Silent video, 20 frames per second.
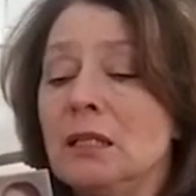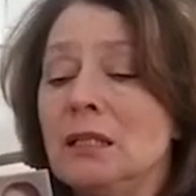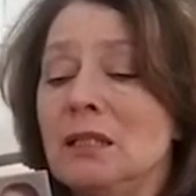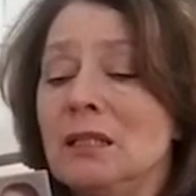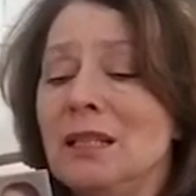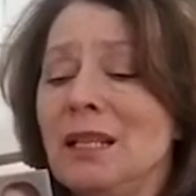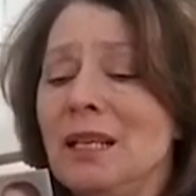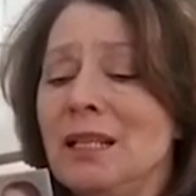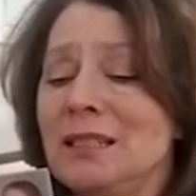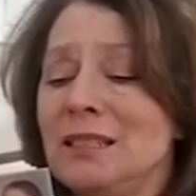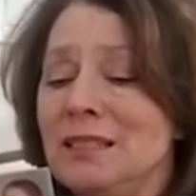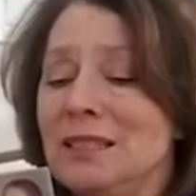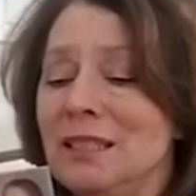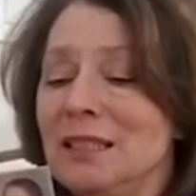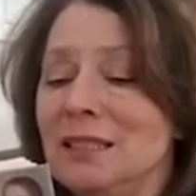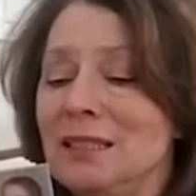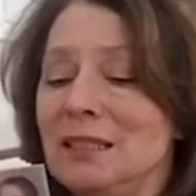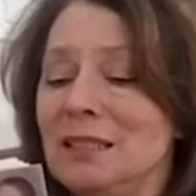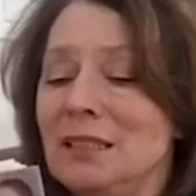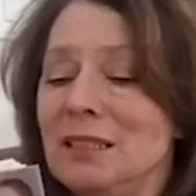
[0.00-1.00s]
"That's
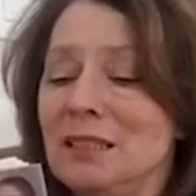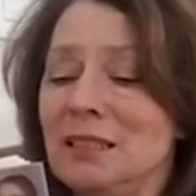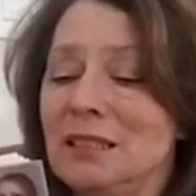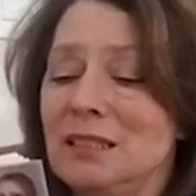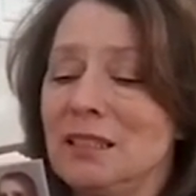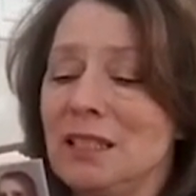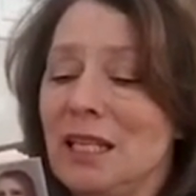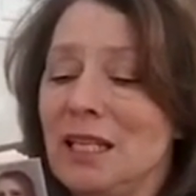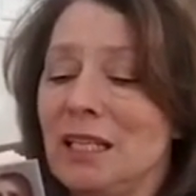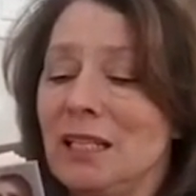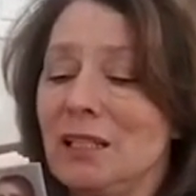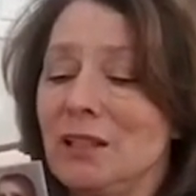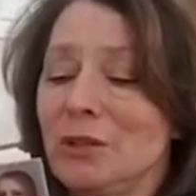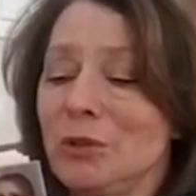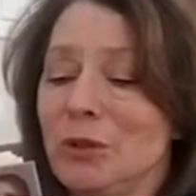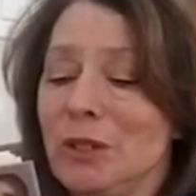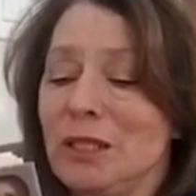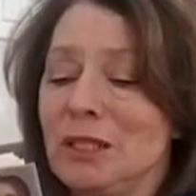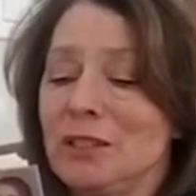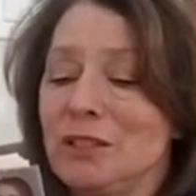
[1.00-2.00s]
it," Jake
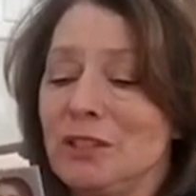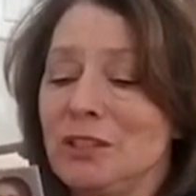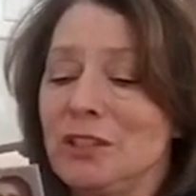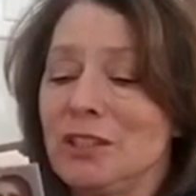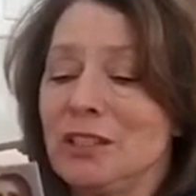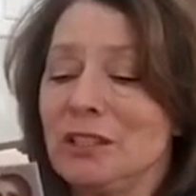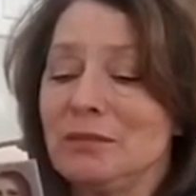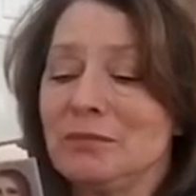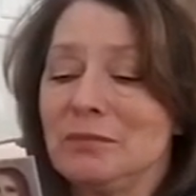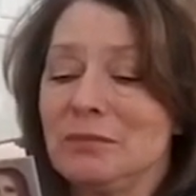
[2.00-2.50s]
cringed.